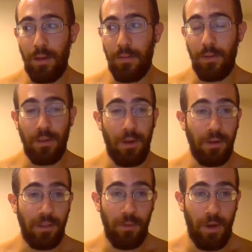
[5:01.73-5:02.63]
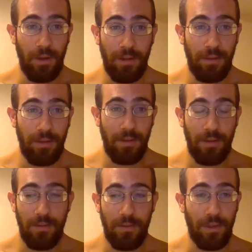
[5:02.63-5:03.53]
for as long as you want,
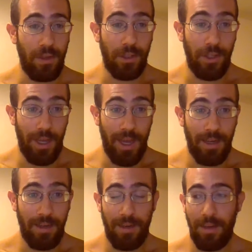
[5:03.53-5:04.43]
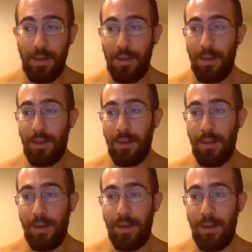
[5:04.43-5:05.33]
for as long as you can.
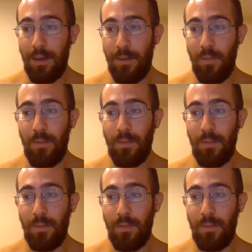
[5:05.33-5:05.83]
Um,